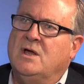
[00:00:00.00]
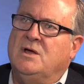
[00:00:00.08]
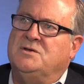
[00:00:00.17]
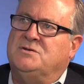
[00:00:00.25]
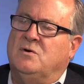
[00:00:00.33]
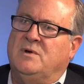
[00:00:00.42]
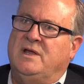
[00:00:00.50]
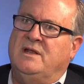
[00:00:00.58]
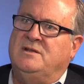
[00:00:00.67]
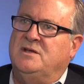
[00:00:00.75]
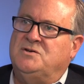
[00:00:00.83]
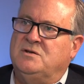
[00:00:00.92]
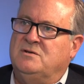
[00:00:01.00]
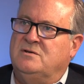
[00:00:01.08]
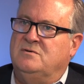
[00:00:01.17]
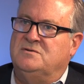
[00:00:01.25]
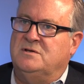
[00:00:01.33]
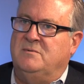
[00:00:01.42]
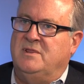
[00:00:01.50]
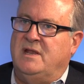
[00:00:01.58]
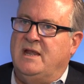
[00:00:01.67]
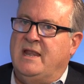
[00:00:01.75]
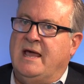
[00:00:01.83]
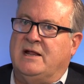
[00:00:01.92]
So in addition to some of the
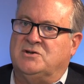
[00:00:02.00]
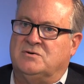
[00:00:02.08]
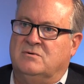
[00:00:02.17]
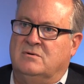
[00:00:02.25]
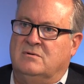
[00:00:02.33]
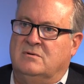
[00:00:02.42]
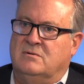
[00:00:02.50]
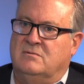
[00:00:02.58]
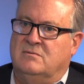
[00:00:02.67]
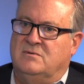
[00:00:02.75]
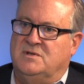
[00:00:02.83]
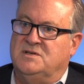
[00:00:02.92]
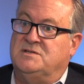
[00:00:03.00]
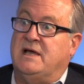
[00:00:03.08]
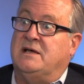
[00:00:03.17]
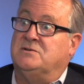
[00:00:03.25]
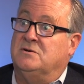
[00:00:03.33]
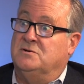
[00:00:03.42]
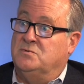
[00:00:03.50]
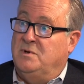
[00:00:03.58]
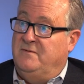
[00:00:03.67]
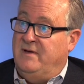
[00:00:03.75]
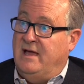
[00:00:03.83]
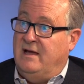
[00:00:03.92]
natural disasters we've
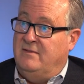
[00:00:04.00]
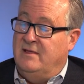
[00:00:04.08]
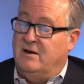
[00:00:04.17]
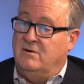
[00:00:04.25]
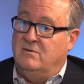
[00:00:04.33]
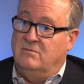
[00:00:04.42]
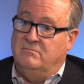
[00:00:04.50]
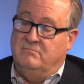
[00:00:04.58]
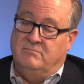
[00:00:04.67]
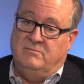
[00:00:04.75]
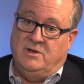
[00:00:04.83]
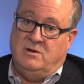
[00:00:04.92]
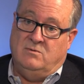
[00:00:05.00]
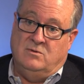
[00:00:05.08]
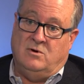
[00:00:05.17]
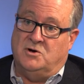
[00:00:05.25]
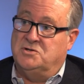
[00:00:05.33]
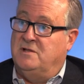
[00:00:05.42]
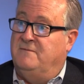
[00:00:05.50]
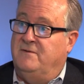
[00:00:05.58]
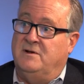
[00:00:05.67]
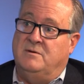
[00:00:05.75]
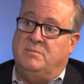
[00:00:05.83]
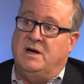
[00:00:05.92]
had that are, you know, largely
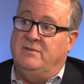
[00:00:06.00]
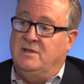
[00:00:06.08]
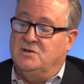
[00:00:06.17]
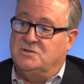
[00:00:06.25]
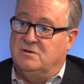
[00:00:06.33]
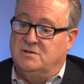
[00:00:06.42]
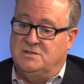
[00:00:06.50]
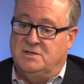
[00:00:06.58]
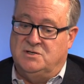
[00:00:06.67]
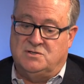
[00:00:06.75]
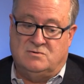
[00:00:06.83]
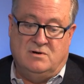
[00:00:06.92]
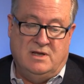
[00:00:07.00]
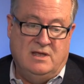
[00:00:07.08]
funded by the insurance industry,